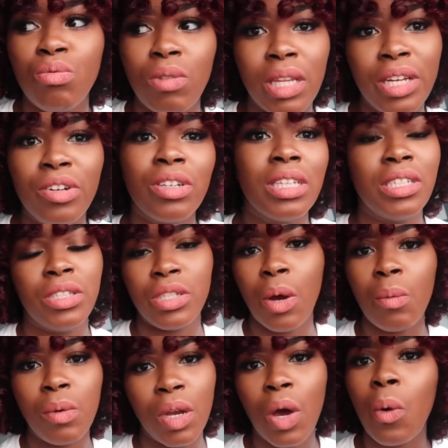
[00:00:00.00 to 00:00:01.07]
literally
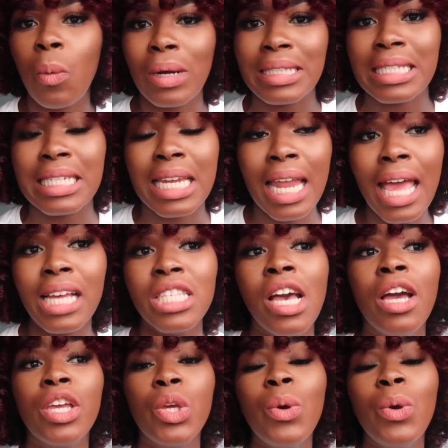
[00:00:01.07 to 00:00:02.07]
don't know what's next.